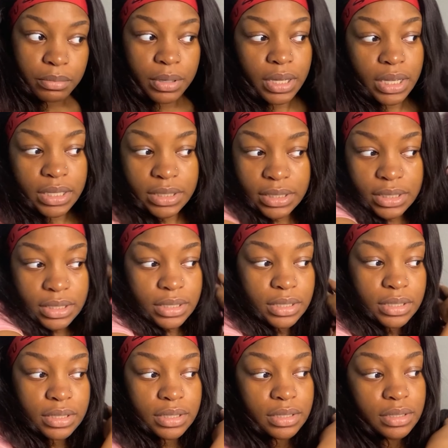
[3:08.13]

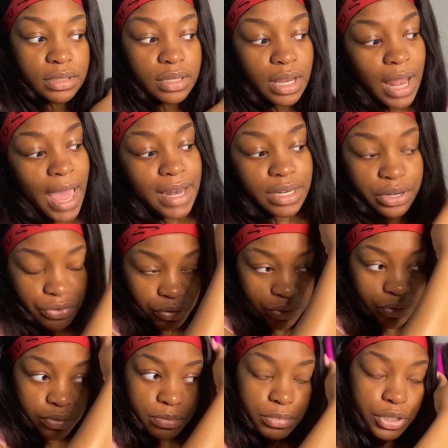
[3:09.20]
It's a lot different
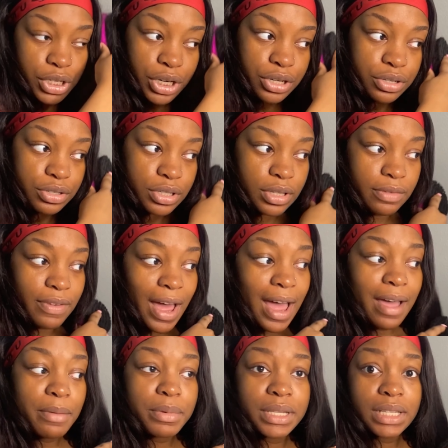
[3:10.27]
from church. The
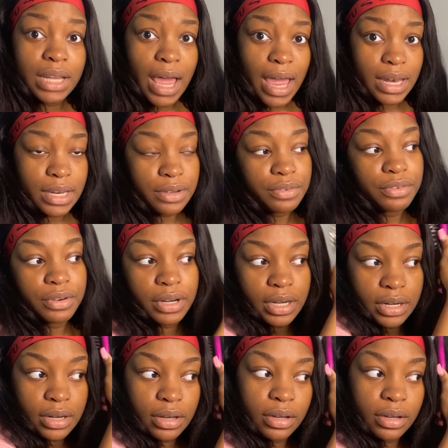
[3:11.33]
vibe is a lot different.